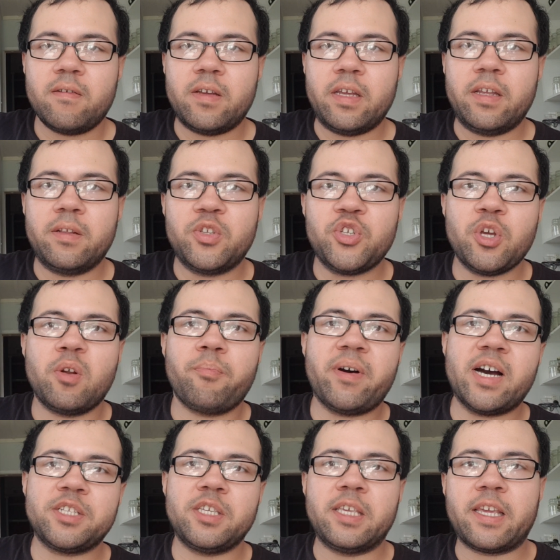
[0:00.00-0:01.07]
in certain
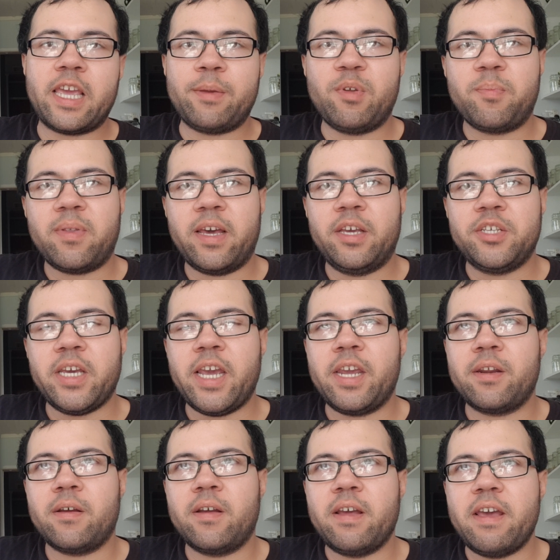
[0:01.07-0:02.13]
parts of the game he plays
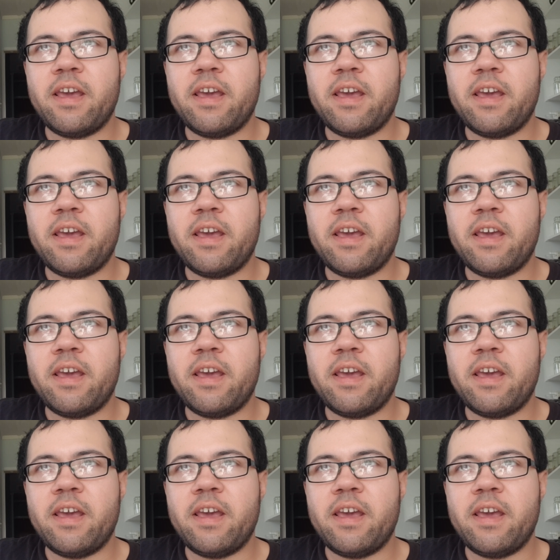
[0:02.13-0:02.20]
Ada